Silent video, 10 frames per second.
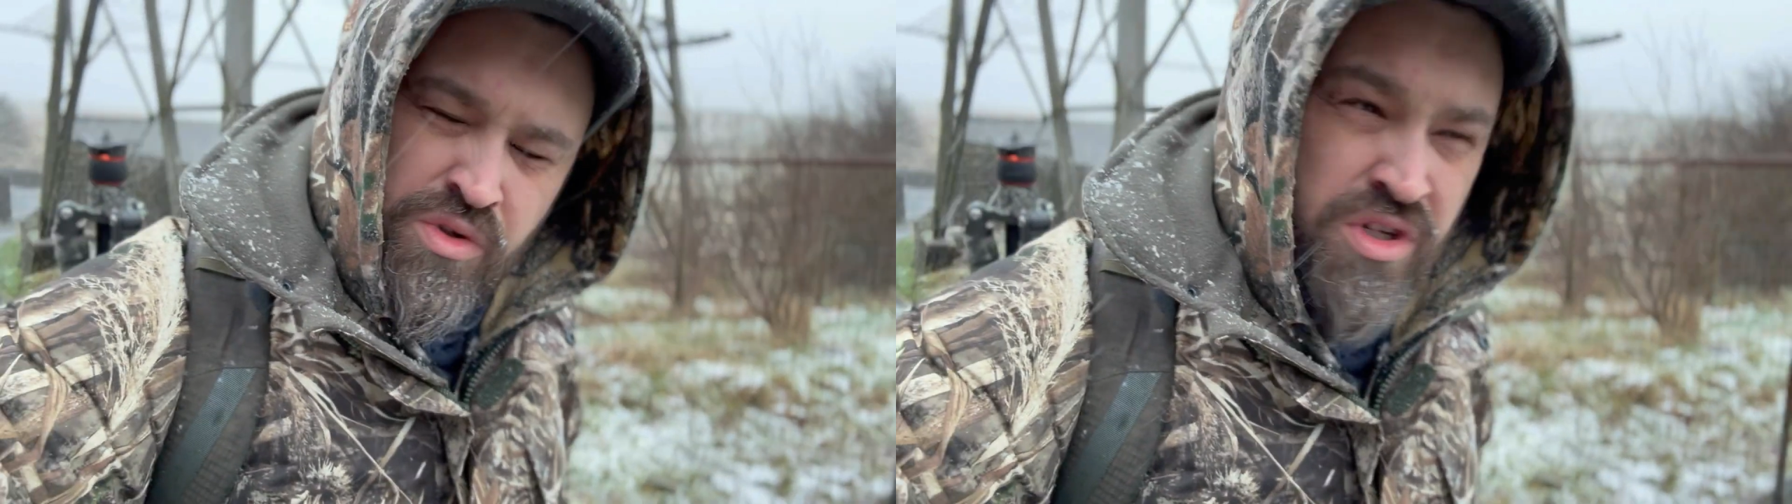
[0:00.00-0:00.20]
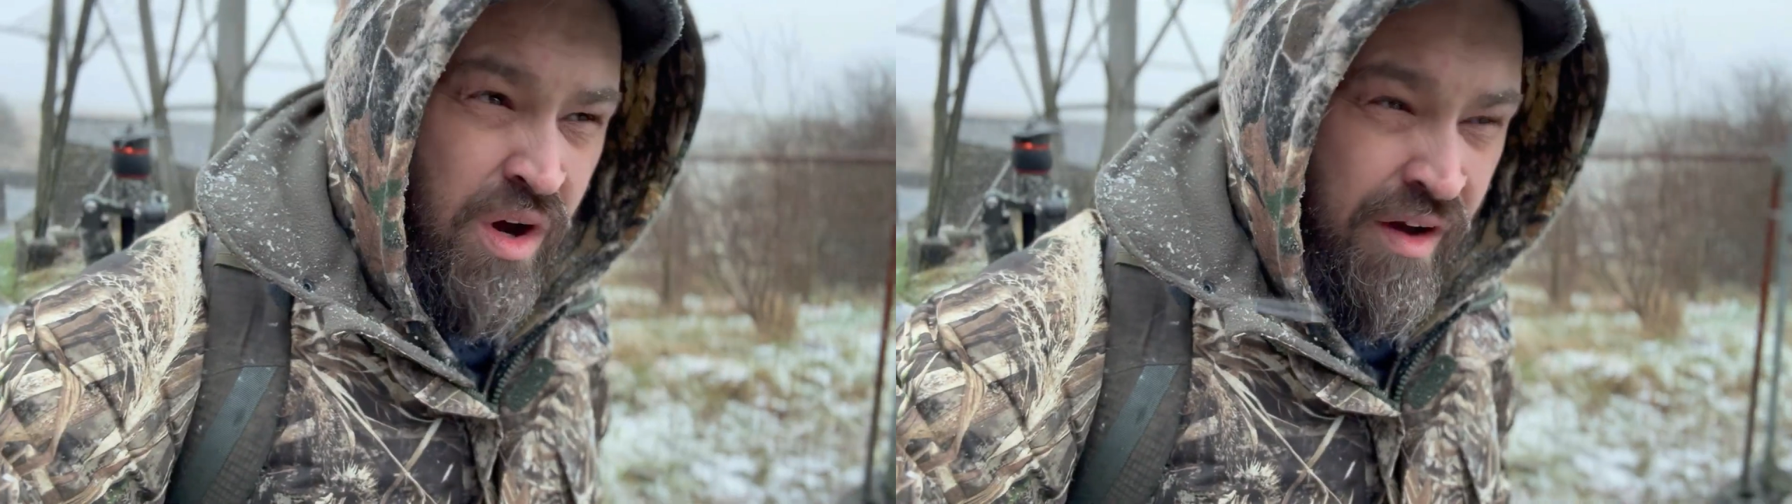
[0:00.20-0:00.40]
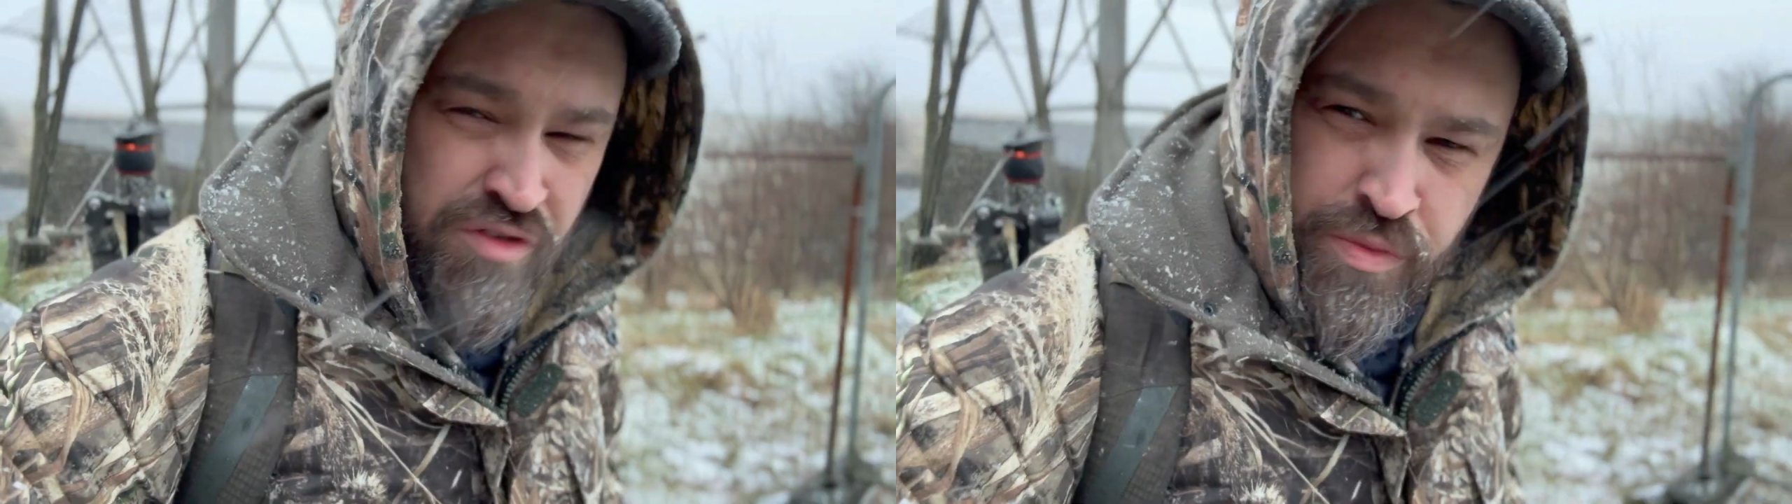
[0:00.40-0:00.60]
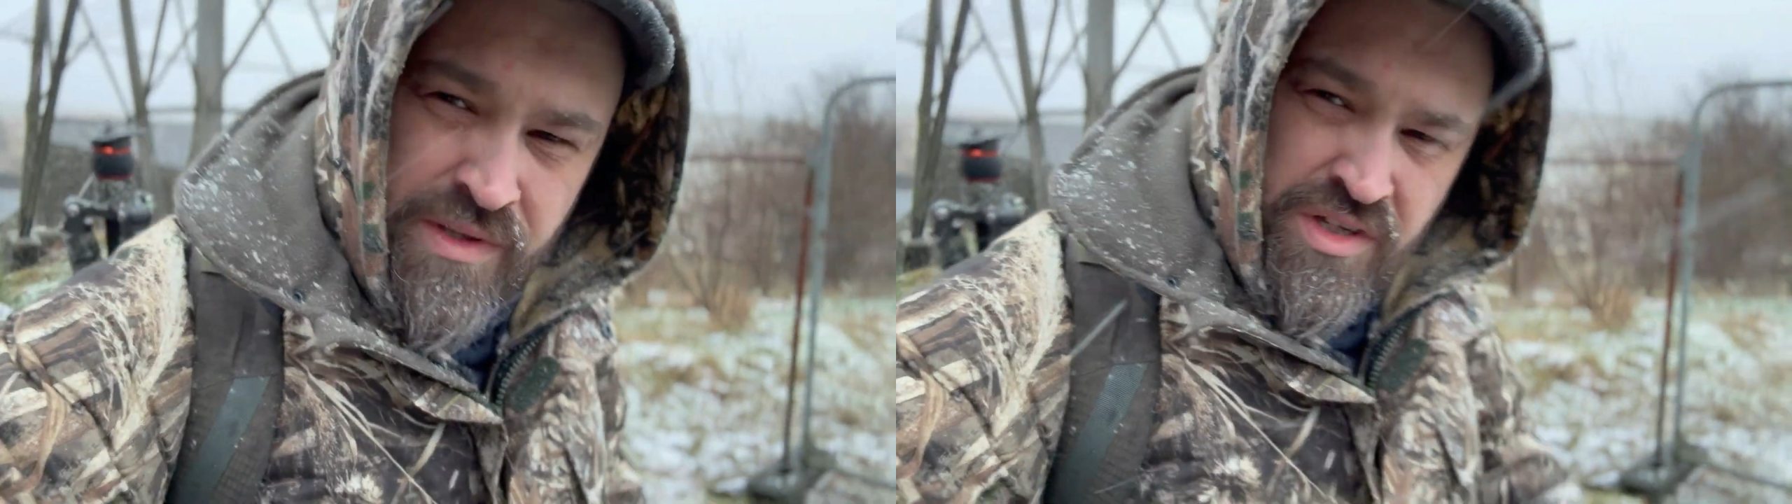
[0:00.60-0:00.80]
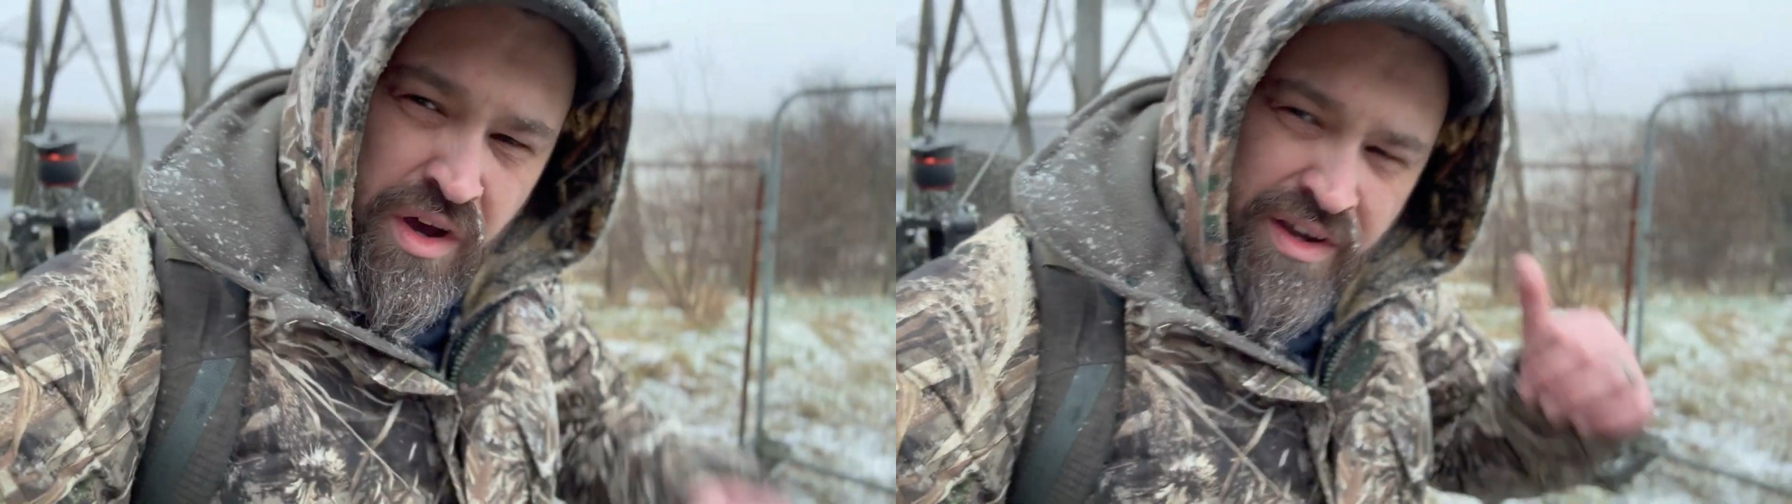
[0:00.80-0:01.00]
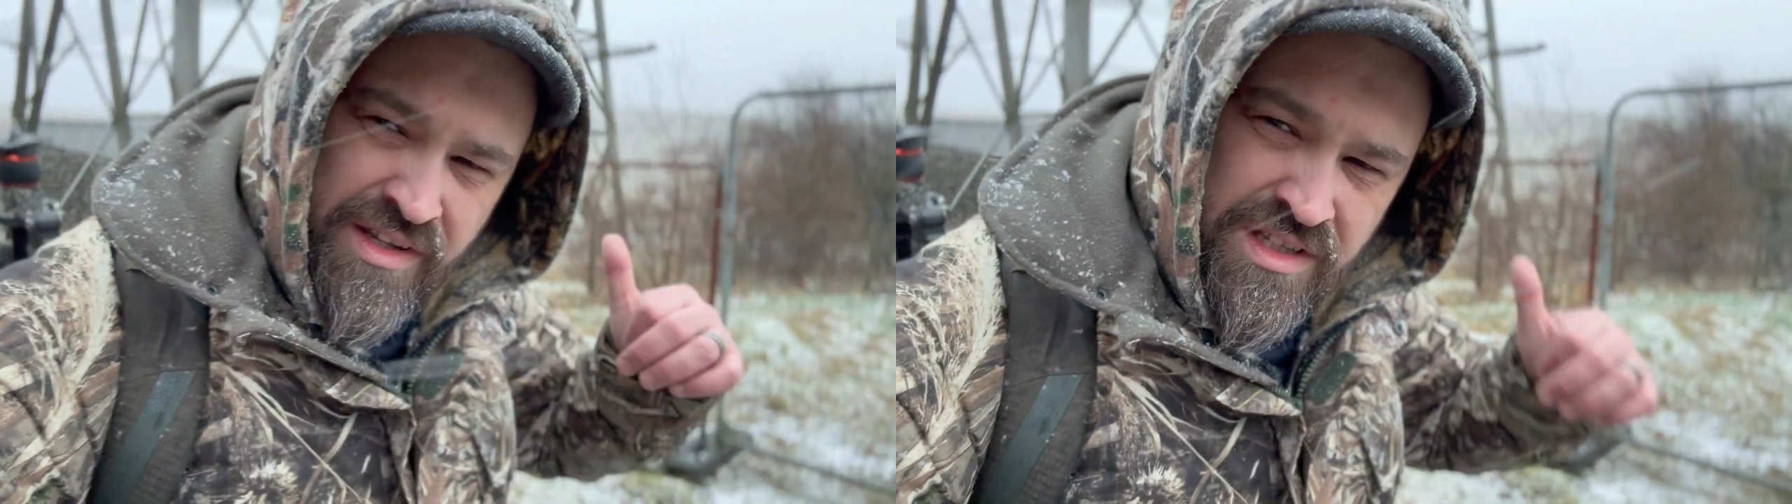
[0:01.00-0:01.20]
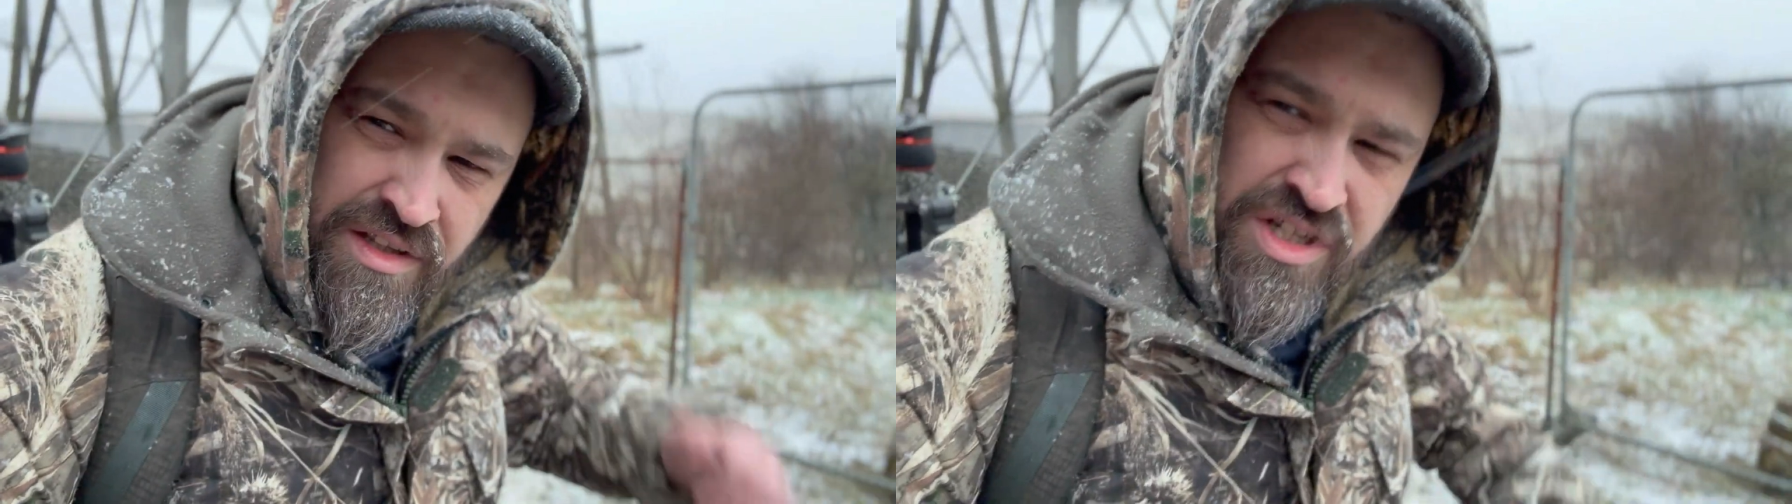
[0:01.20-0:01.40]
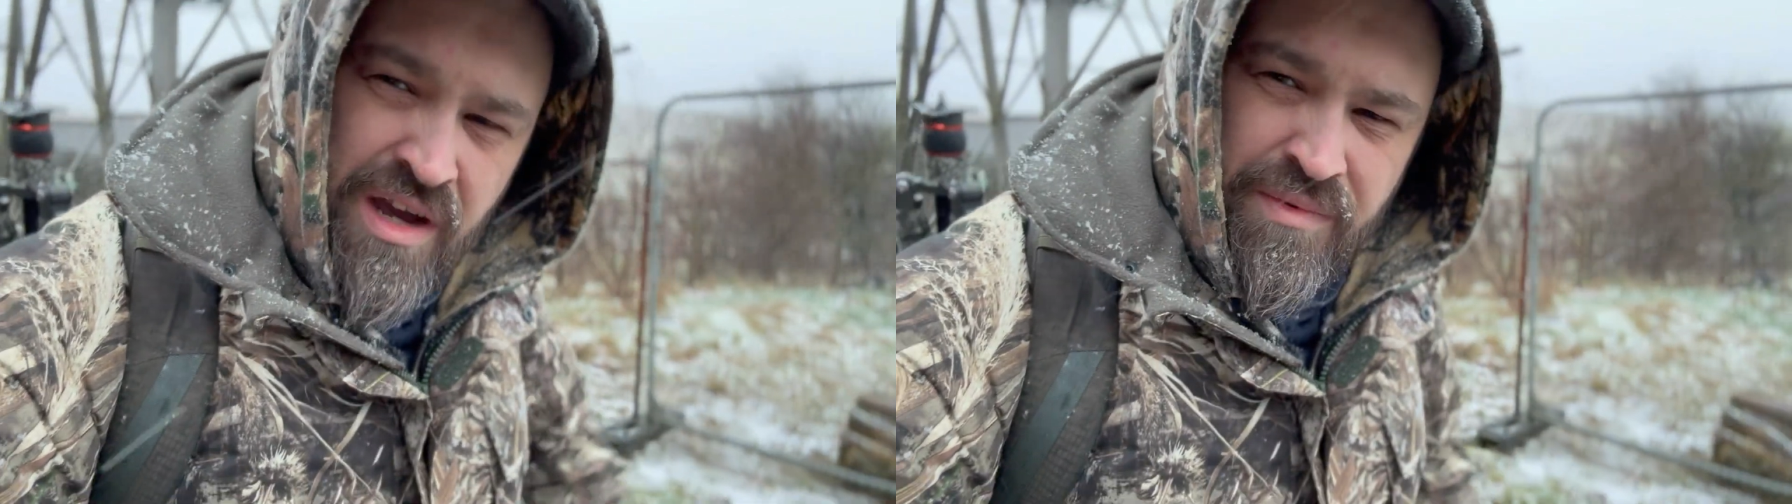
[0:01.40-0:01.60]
so I've just been talking to the chap